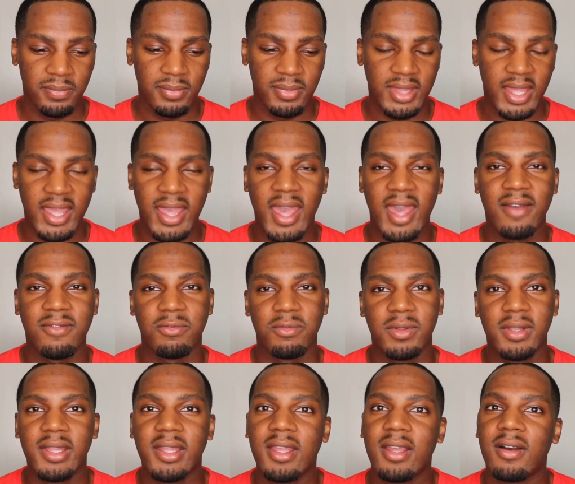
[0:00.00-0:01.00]
They have
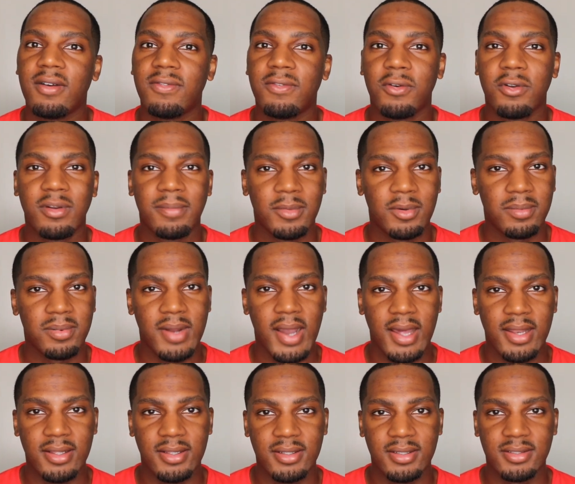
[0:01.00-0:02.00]
really affordable
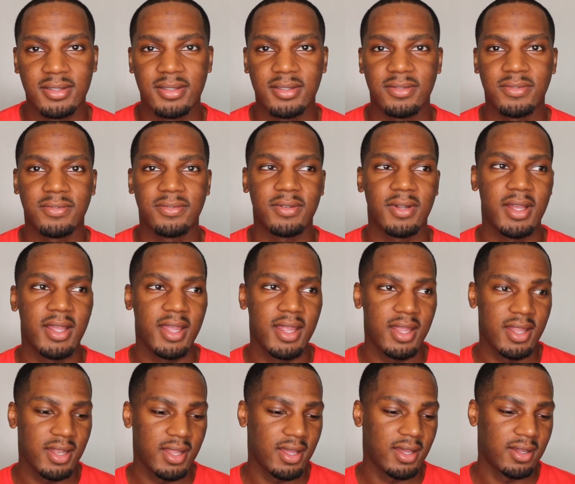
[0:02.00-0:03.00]
products
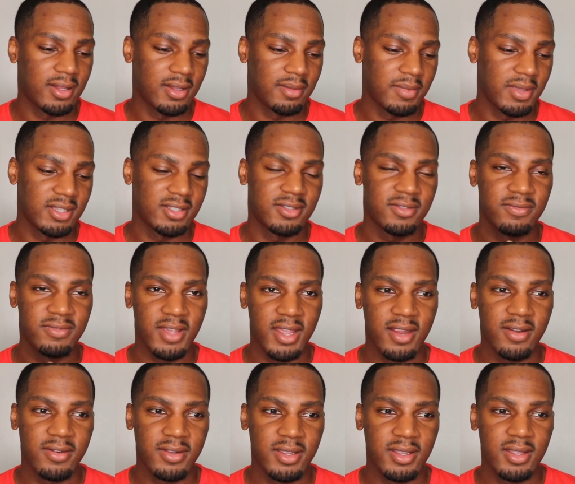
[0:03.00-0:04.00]
and it's
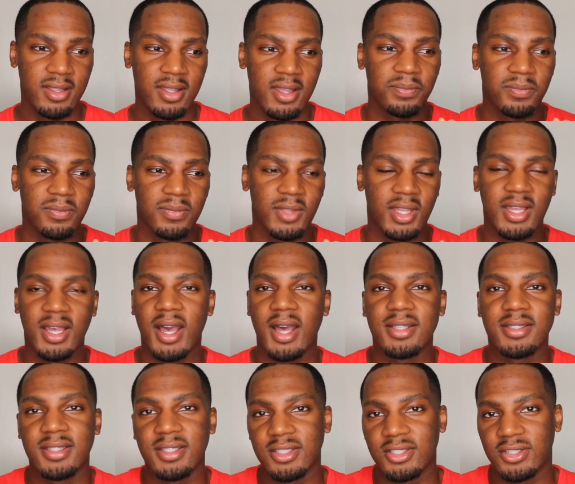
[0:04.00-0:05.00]
very
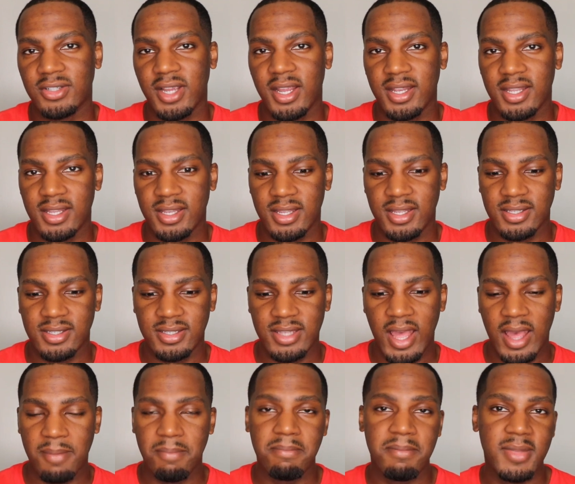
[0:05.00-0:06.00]
concentrated. It's
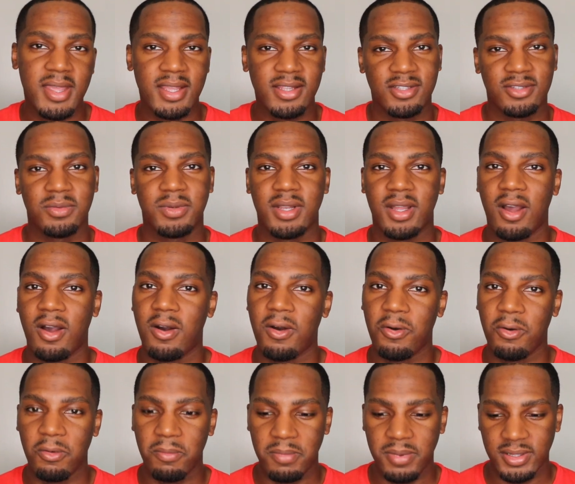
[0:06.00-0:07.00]
not mixed with a
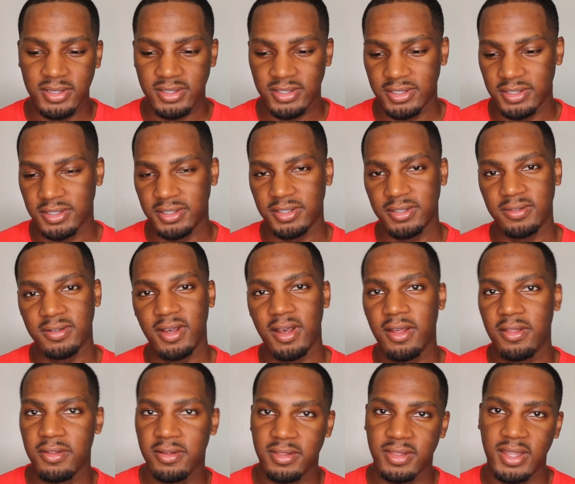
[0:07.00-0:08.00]
whole bunch of
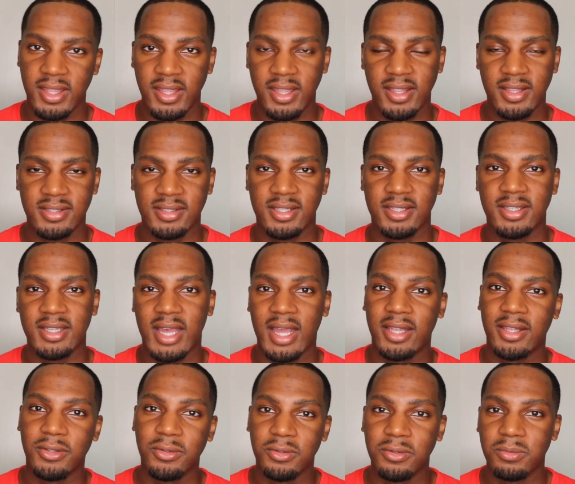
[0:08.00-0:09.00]
other things to
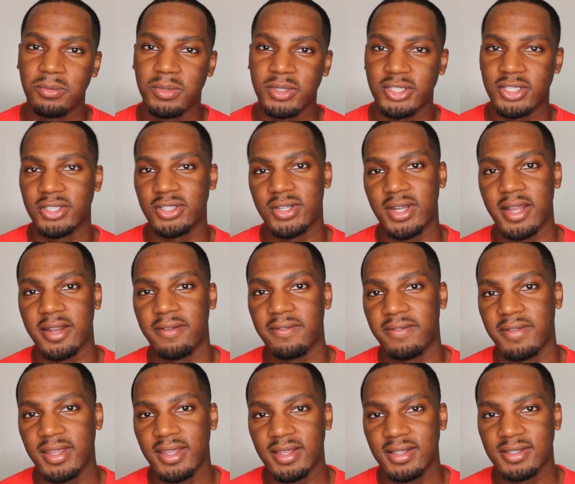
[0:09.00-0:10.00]
dilute what you're trying to
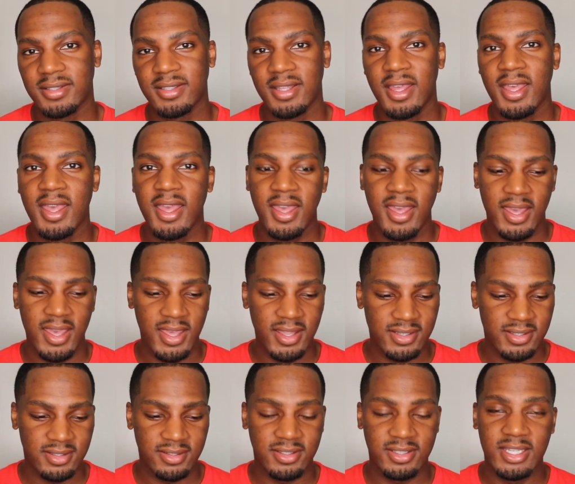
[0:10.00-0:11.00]
fix.
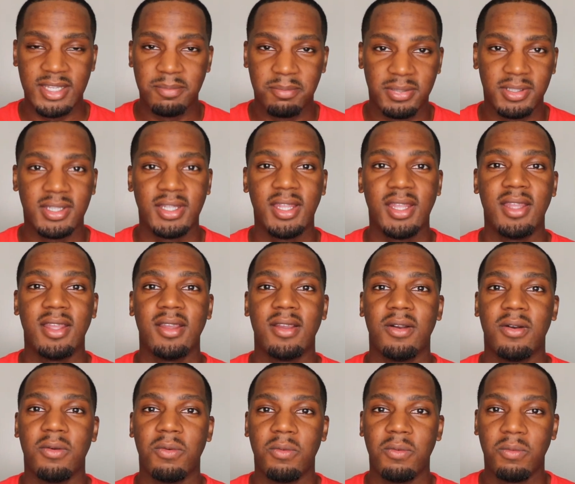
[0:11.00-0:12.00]
It's simply
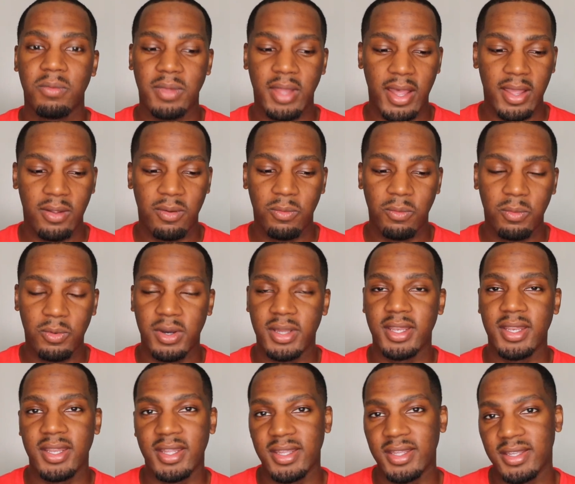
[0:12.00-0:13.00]
like what
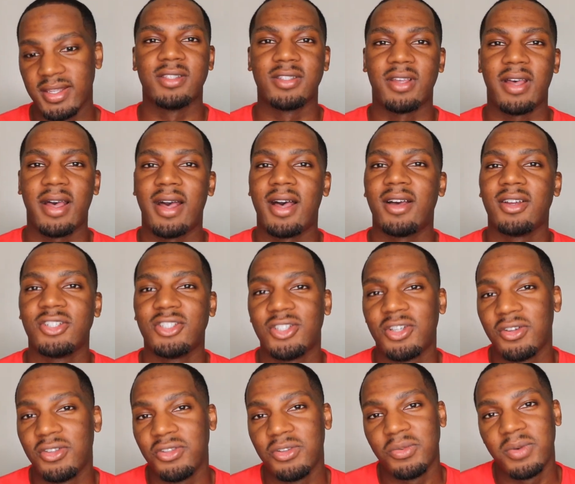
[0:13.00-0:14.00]
it is. So I'll
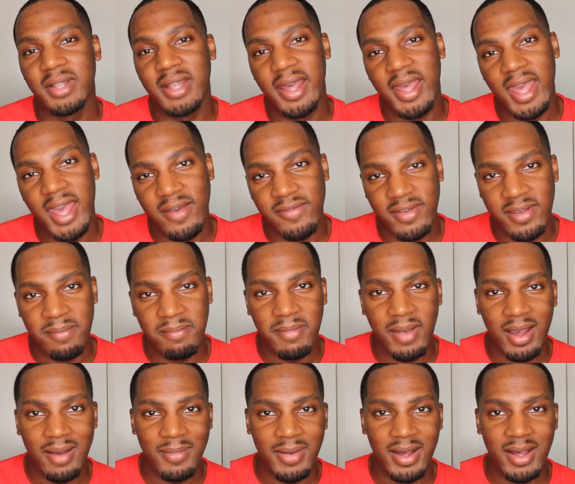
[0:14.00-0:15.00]
show you what I have in
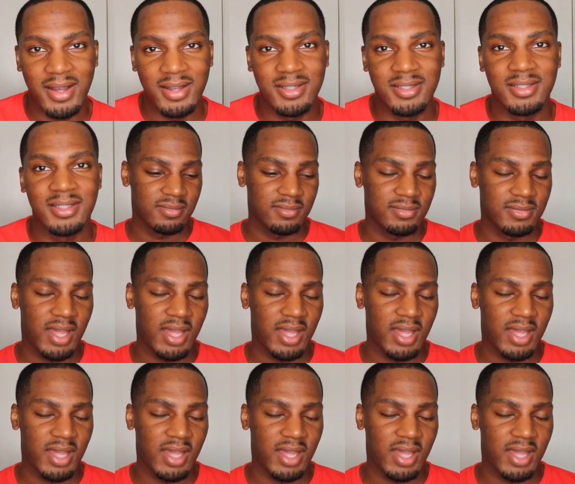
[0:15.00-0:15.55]
my box.